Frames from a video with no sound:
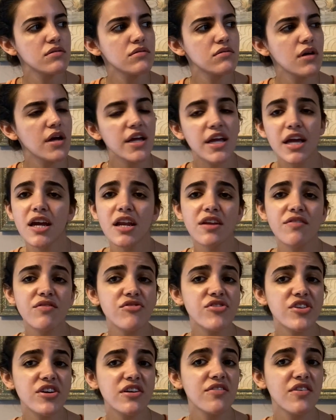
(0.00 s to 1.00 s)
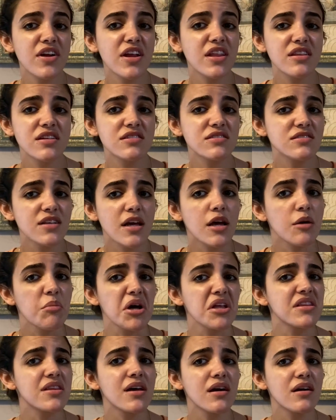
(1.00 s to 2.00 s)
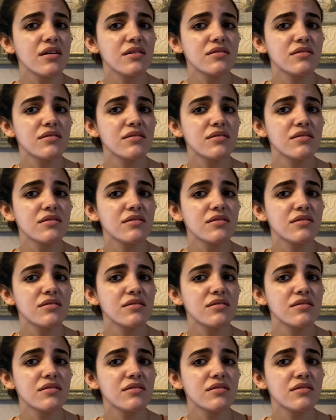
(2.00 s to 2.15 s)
I can't even think of anything to say about that.